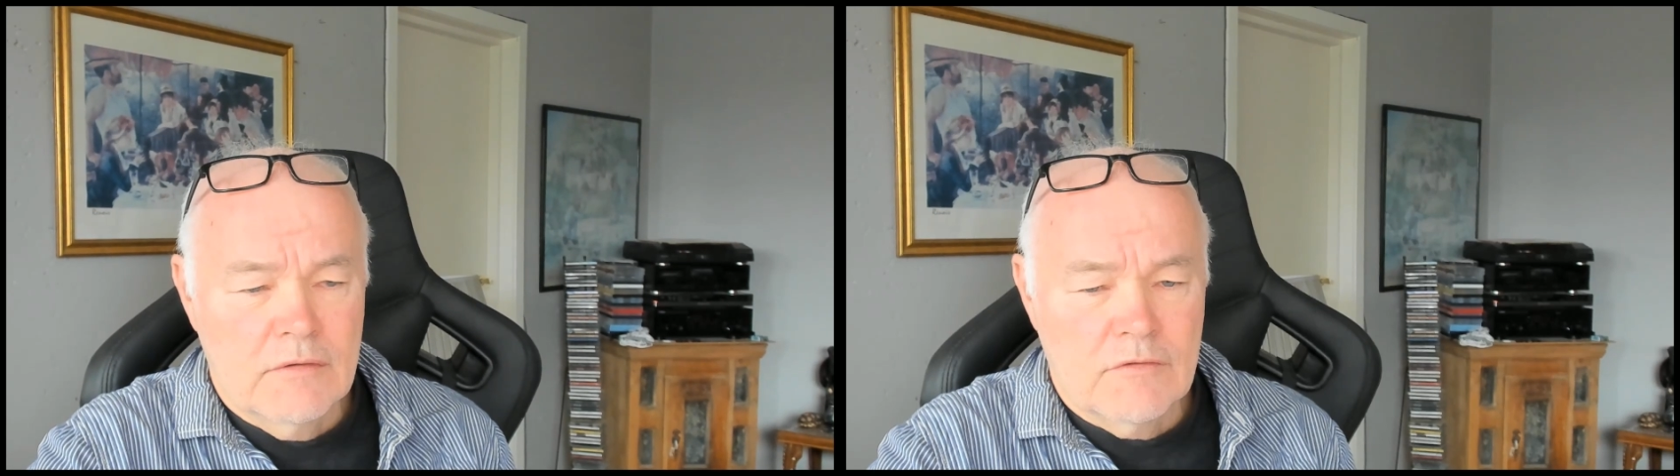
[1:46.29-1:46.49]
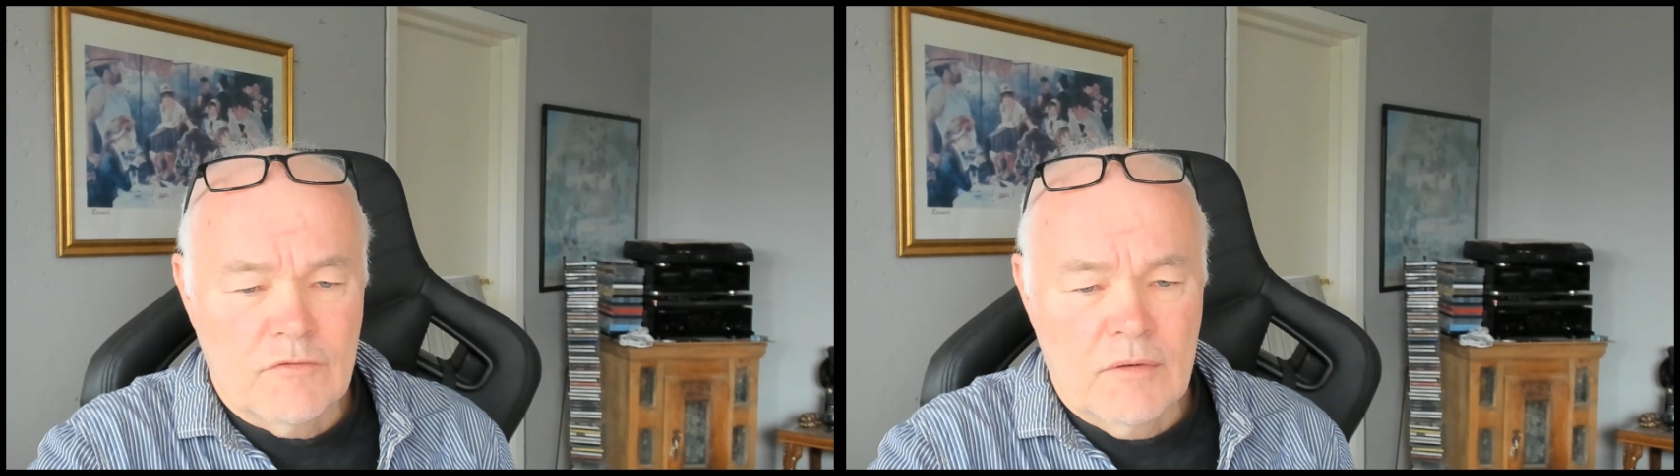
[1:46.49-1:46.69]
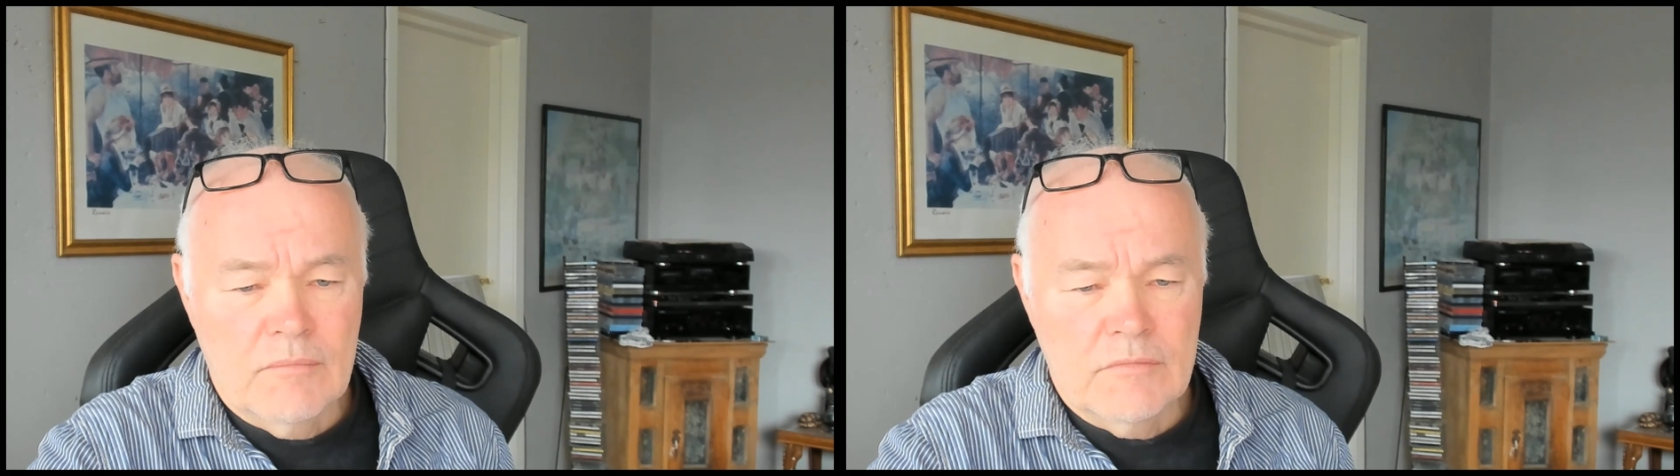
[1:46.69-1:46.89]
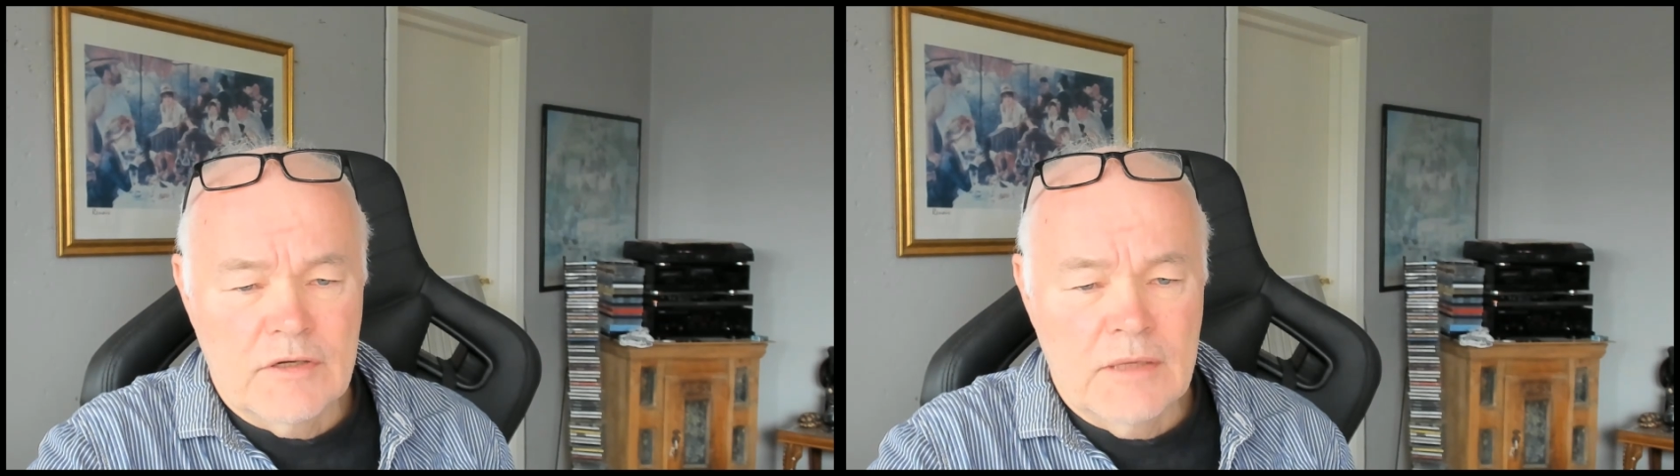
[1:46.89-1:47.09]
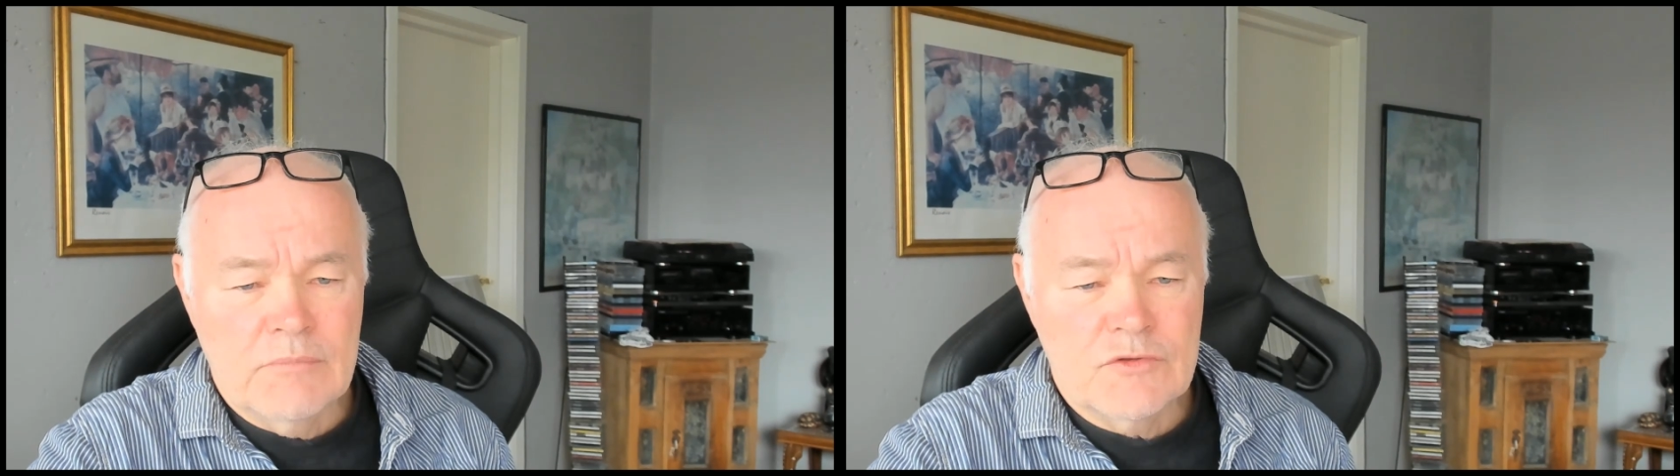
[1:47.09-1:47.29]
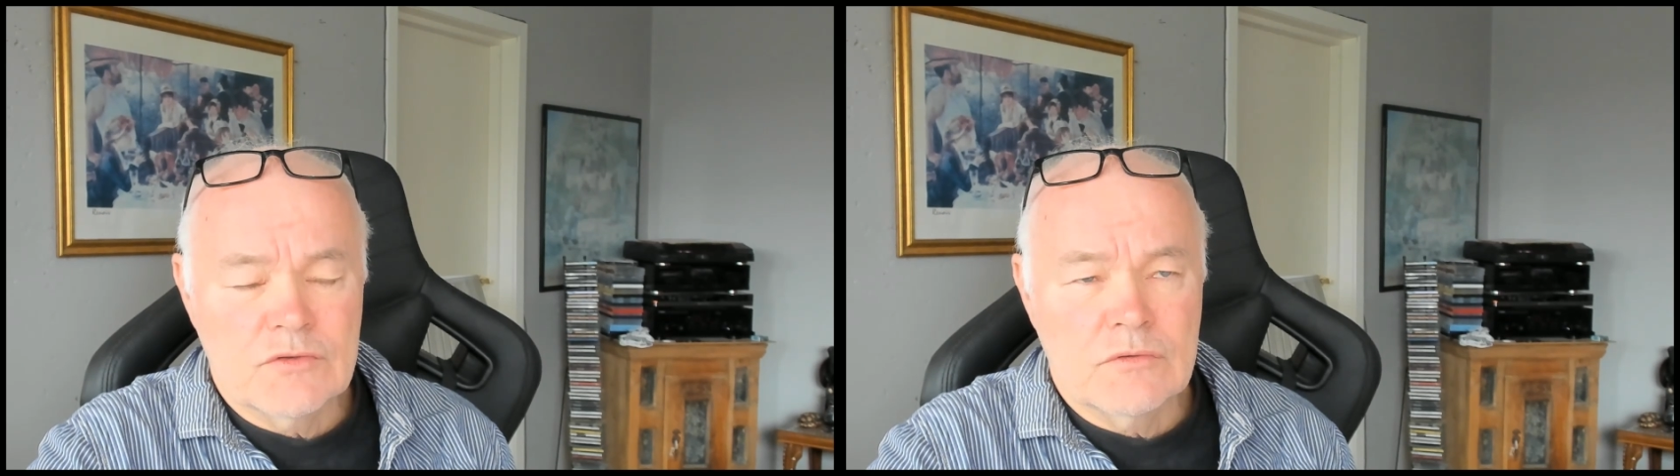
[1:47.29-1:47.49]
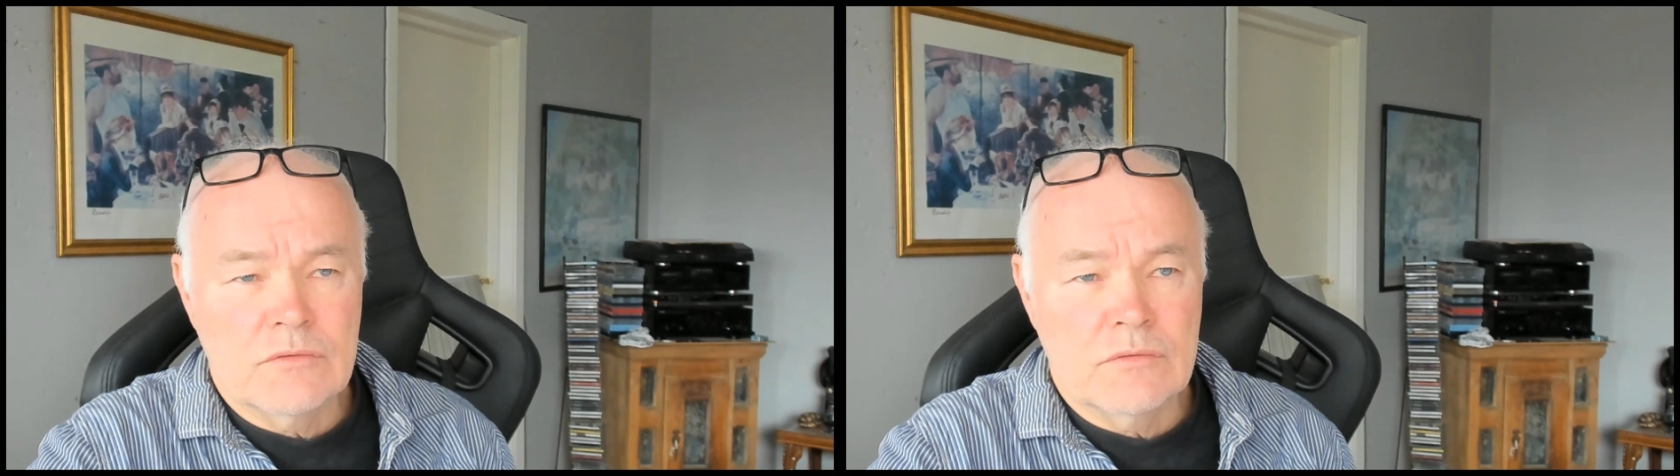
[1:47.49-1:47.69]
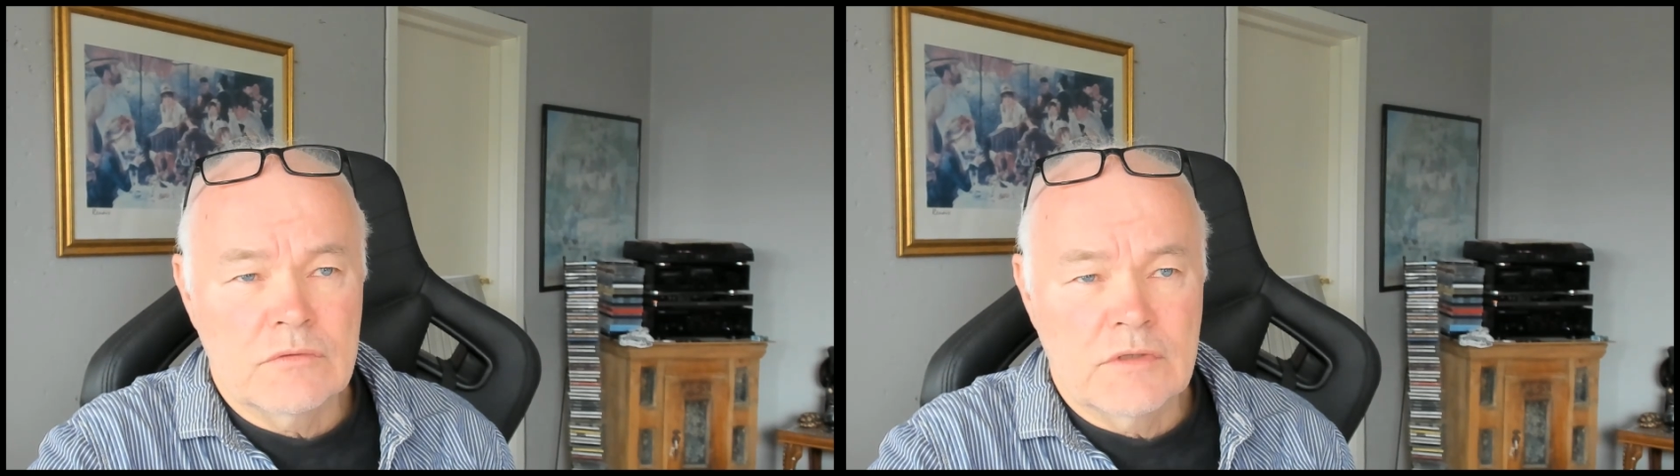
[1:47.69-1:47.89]
some dreams
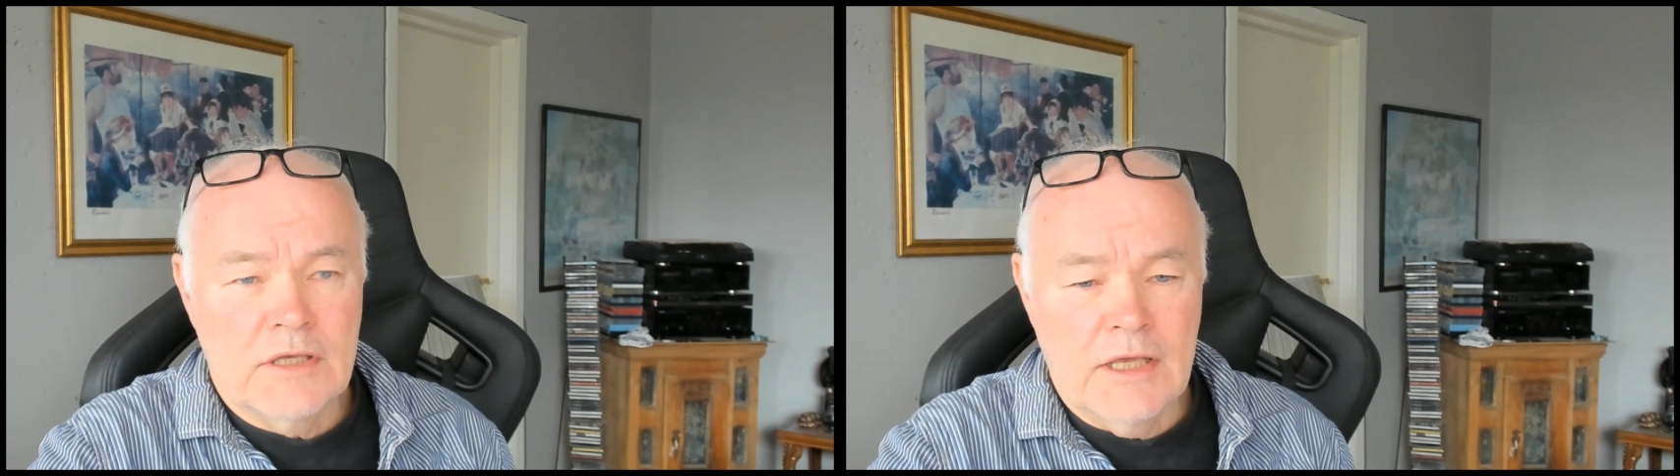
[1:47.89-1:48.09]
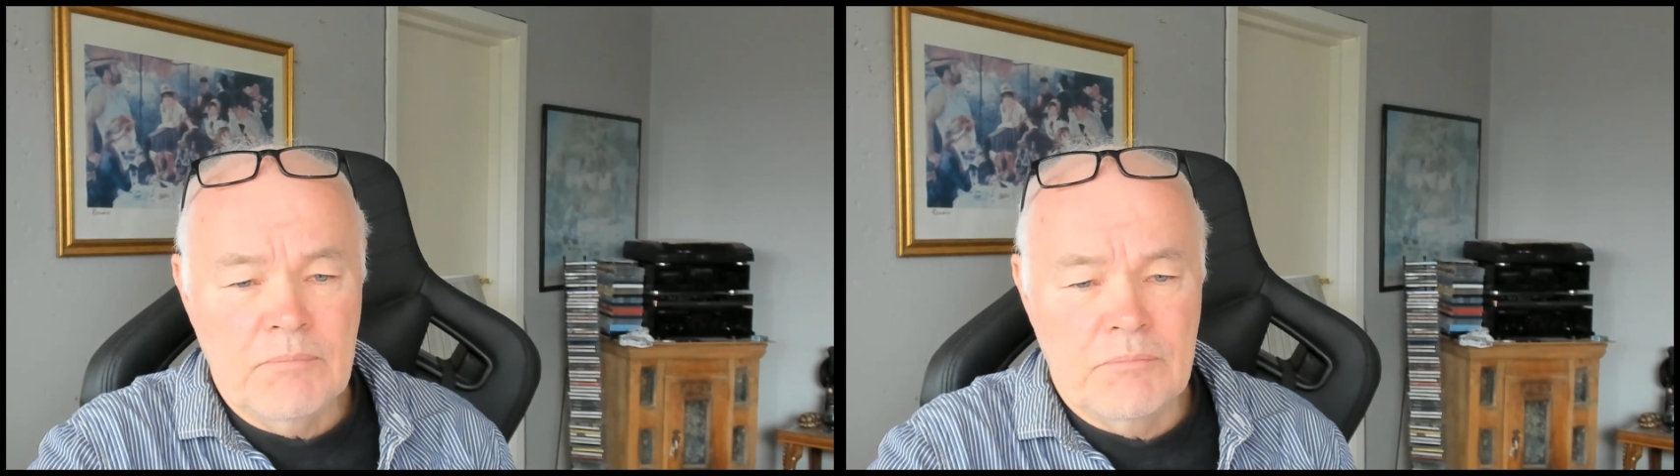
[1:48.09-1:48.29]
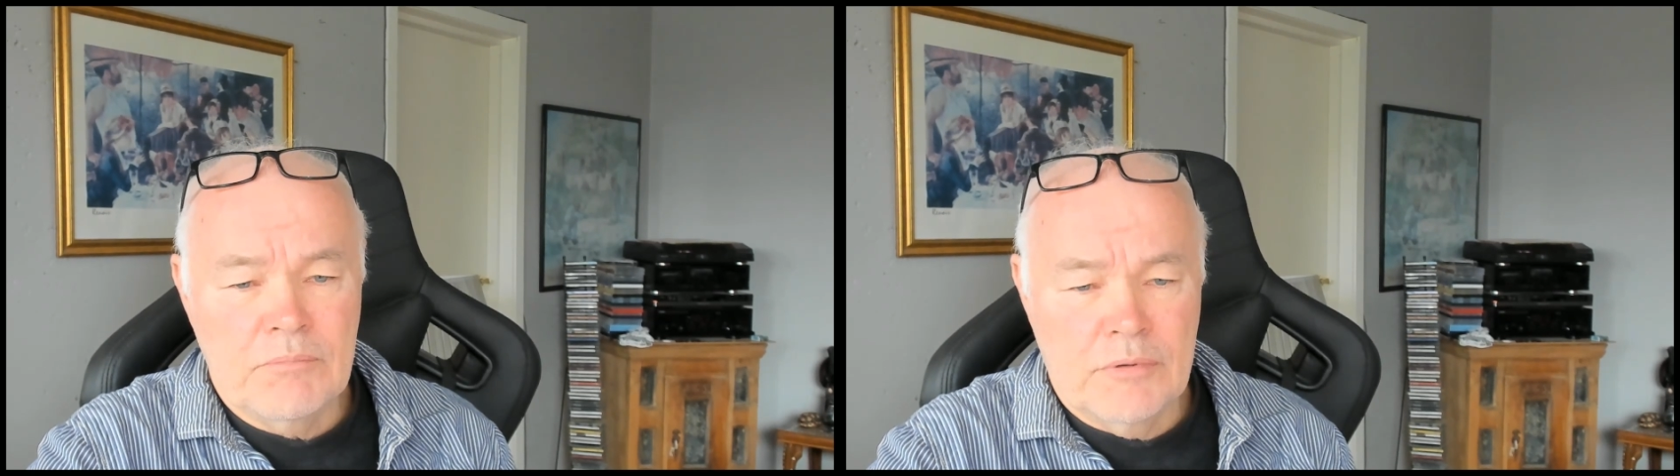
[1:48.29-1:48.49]
you keep